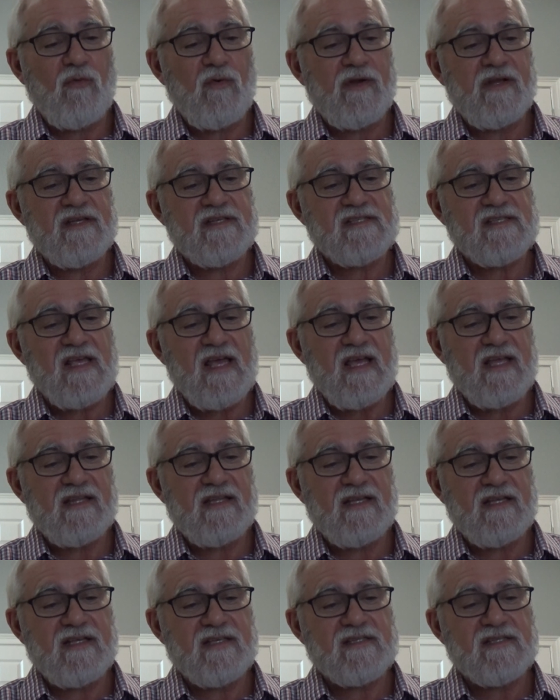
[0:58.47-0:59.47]
What he's saying
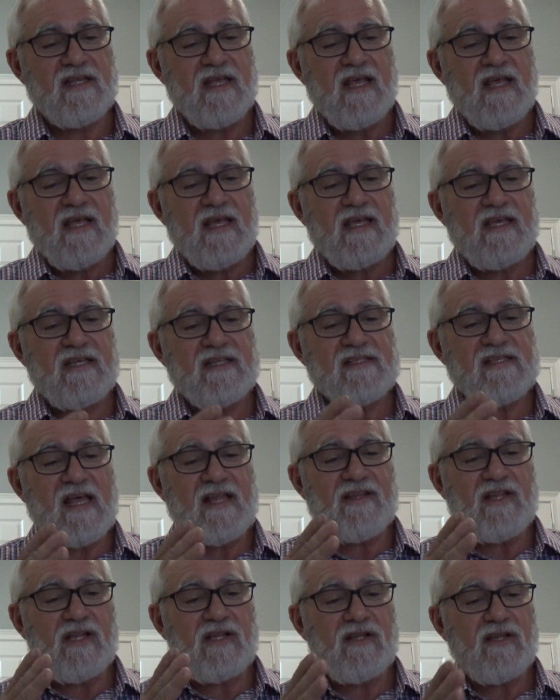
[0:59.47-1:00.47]
this is
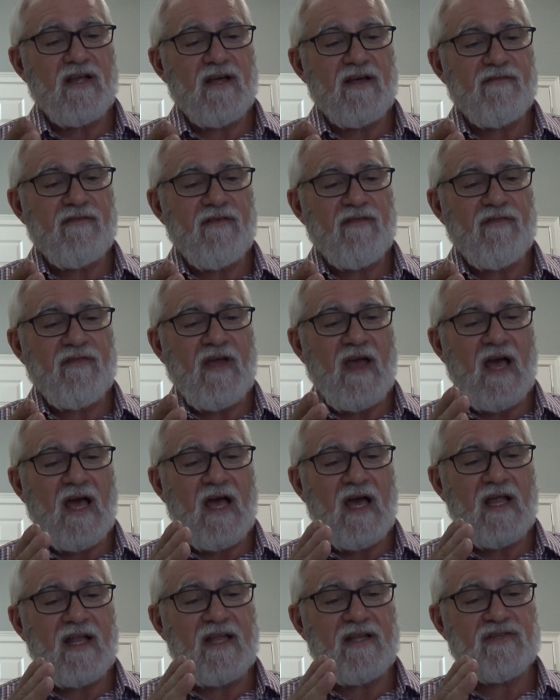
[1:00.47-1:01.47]
that the love of
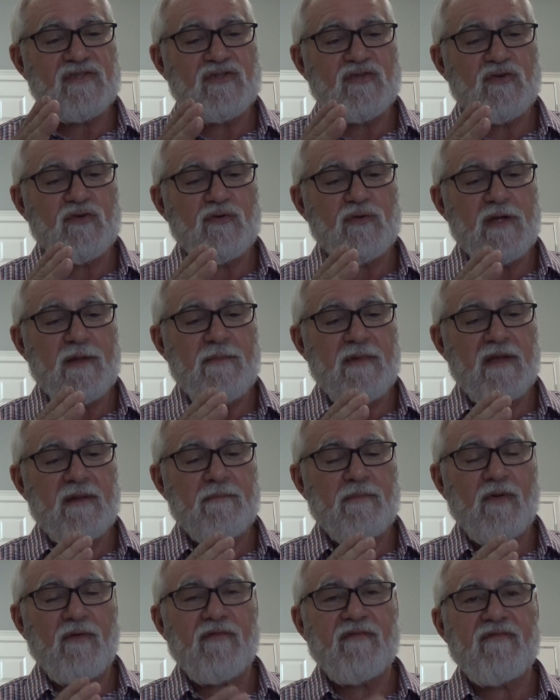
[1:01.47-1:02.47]
God has truly been
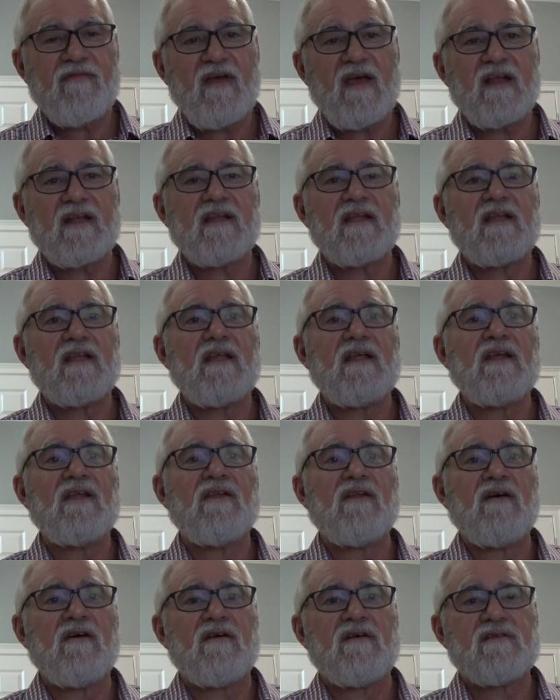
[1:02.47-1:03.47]
perfected
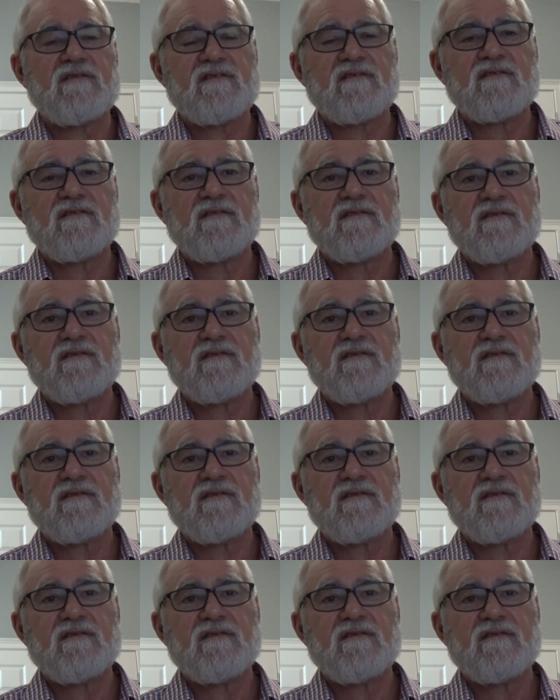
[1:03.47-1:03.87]
in us.